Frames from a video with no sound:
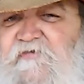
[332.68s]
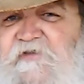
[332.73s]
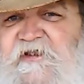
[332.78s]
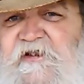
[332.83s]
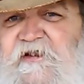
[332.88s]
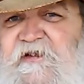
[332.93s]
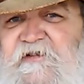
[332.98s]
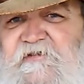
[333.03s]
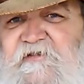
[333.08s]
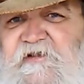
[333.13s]
don't
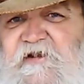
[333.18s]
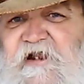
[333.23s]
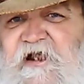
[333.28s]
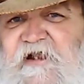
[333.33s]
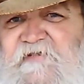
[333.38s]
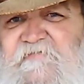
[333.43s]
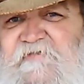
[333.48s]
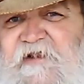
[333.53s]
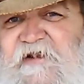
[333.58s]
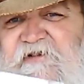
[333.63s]
eat it, you
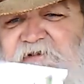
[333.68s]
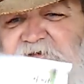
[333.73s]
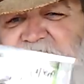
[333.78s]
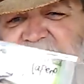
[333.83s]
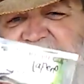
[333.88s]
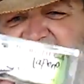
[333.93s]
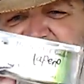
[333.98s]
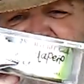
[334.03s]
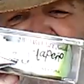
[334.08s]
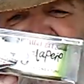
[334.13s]
know, I
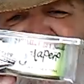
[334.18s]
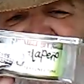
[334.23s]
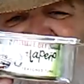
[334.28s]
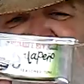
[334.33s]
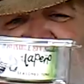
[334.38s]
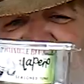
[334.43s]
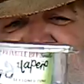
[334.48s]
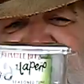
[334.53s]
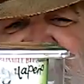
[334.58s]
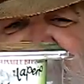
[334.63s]
don't eat it just
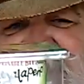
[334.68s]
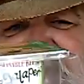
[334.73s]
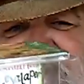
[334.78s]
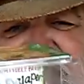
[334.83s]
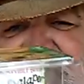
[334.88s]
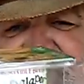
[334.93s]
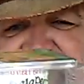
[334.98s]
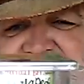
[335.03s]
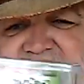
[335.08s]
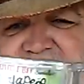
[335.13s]
like that.
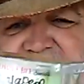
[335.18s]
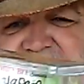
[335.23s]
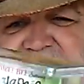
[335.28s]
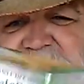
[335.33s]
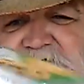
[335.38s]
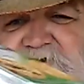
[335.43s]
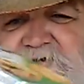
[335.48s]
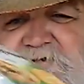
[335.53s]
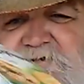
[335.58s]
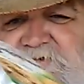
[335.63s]

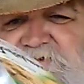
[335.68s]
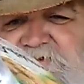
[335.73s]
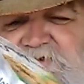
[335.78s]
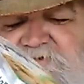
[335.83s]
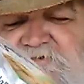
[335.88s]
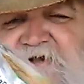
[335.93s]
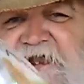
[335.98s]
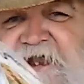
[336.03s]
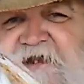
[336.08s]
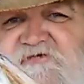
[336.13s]
With
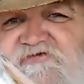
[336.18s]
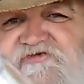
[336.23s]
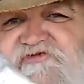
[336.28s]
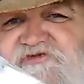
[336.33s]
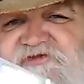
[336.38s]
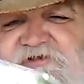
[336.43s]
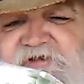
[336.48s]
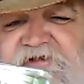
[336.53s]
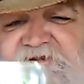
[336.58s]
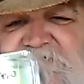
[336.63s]

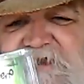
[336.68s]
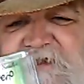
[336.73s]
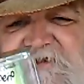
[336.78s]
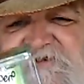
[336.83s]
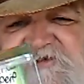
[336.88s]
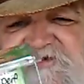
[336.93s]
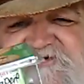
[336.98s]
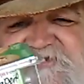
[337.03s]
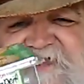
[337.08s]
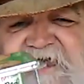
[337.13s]
crackers
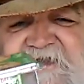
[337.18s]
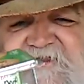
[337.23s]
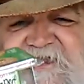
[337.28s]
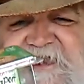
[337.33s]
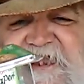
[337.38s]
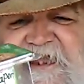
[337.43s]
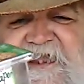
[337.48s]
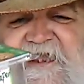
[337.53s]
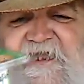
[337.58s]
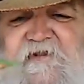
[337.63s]
and just out the
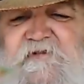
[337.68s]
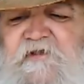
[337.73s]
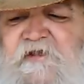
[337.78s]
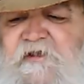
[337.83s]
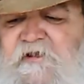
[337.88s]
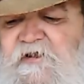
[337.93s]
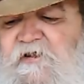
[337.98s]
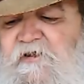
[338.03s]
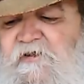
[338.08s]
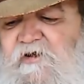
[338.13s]
can.
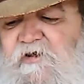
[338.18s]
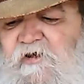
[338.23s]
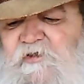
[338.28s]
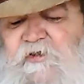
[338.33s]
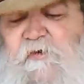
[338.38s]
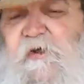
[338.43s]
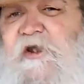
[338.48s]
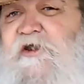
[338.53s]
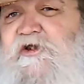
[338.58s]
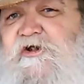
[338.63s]

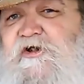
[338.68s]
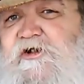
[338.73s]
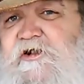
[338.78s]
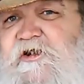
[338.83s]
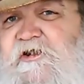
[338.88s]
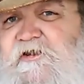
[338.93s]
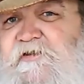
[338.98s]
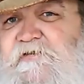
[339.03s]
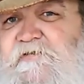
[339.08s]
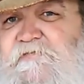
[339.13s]
Although I
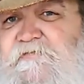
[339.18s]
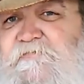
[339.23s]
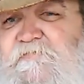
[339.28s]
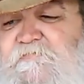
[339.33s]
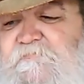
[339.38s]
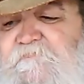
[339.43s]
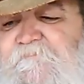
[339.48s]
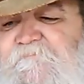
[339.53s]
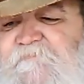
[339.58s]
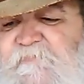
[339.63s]
could.
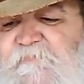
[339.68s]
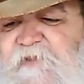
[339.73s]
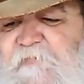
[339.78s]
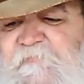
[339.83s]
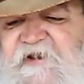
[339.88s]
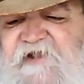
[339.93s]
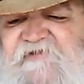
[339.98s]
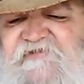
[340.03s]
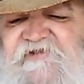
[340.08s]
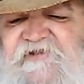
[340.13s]
I
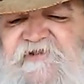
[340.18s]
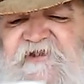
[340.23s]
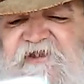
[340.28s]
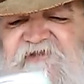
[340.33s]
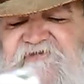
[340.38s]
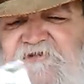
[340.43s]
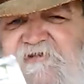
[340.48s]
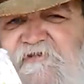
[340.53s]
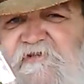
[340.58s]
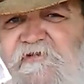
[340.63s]
mean, that's a
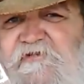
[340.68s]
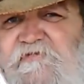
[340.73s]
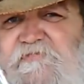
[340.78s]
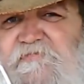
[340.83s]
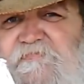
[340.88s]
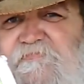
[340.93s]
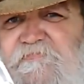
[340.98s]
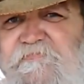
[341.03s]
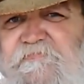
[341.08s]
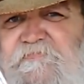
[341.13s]
decent
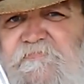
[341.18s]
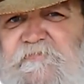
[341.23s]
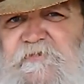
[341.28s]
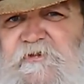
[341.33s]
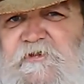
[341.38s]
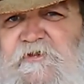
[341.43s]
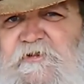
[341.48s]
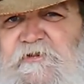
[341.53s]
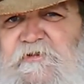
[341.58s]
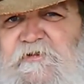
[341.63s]
little,
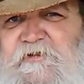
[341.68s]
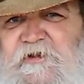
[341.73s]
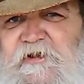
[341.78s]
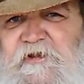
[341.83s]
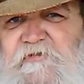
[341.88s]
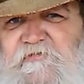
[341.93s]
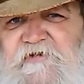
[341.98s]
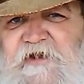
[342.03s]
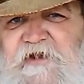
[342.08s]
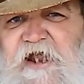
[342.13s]
you
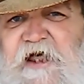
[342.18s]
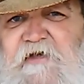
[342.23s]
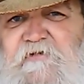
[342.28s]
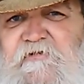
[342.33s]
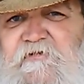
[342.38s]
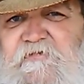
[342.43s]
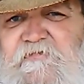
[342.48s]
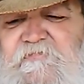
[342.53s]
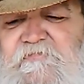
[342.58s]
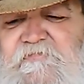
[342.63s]
know,
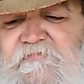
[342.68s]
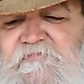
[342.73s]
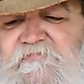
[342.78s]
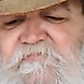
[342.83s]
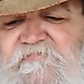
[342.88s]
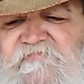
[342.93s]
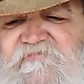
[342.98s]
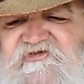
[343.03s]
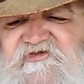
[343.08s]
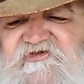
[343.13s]
dollar
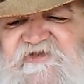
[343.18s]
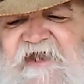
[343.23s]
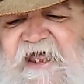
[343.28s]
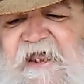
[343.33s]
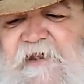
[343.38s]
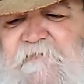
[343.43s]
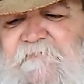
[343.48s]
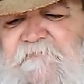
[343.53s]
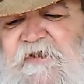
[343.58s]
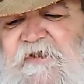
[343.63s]

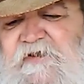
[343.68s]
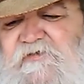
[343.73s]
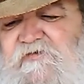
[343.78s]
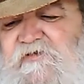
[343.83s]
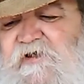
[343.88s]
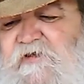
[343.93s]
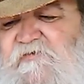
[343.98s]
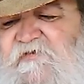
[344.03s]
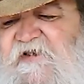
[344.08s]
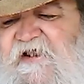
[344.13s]
snack meal
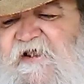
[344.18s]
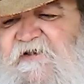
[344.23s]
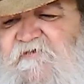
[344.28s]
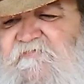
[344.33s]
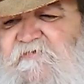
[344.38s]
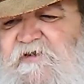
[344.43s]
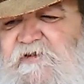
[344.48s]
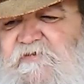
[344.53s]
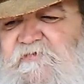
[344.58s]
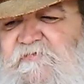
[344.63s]
going down the
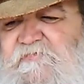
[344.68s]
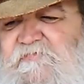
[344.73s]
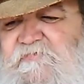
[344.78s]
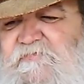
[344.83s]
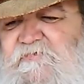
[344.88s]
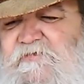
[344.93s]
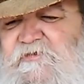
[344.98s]
road.